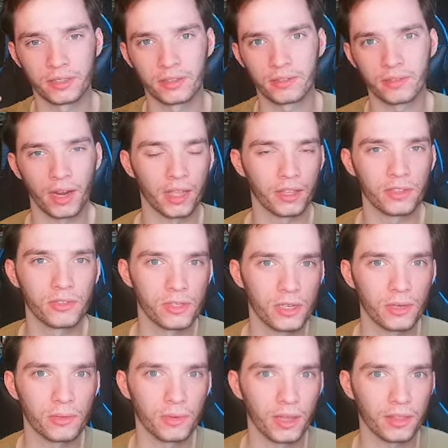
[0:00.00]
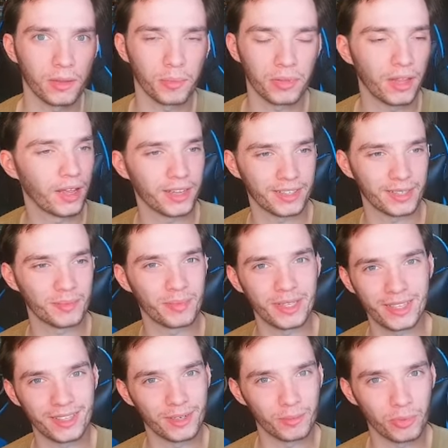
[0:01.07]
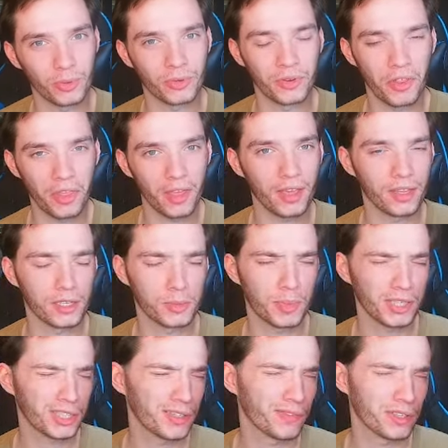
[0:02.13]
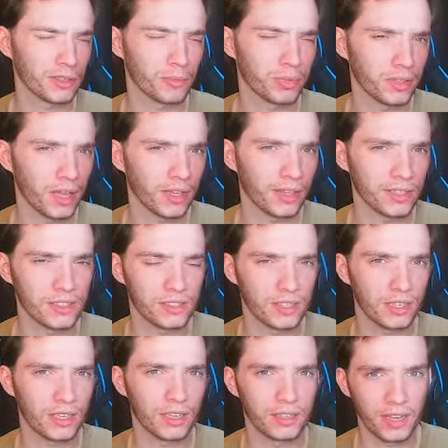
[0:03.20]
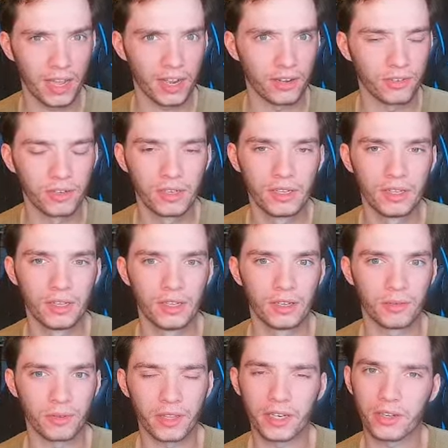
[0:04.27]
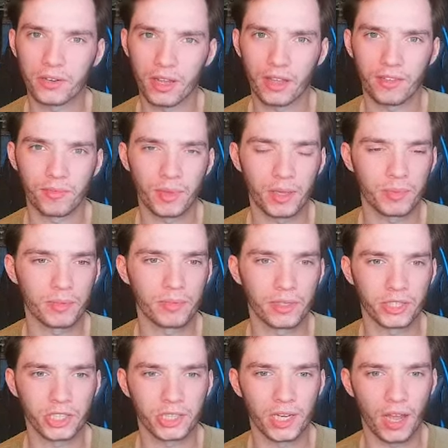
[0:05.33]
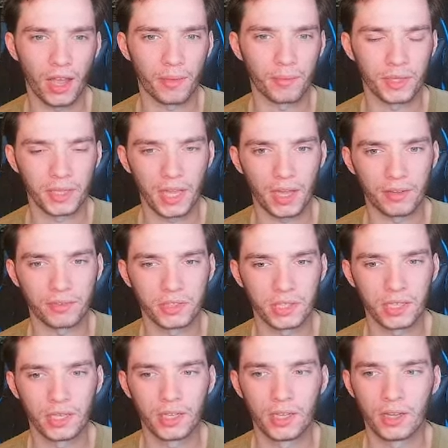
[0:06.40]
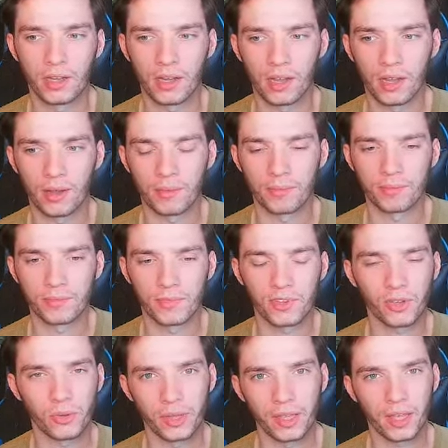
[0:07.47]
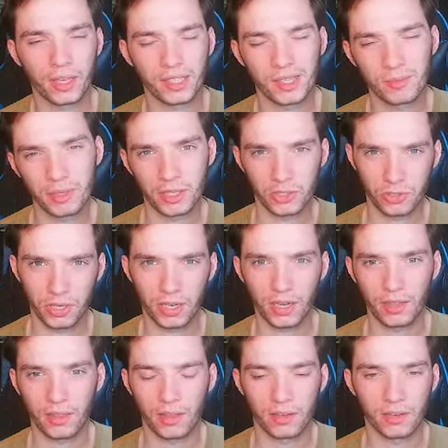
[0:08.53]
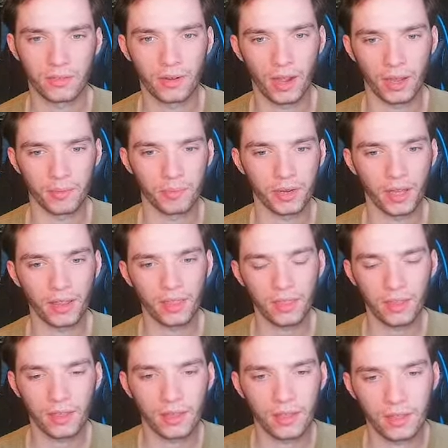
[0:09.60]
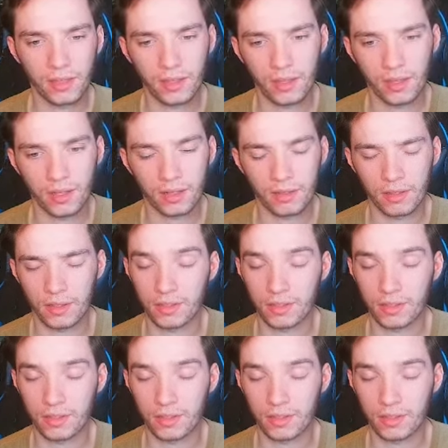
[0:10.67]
right? You still want the plot to be an important thing, and especially if it's a plot that's ticking down, or they don't have maybe much time left. Um, so it, it can be a tricky thing to write, but I think uh,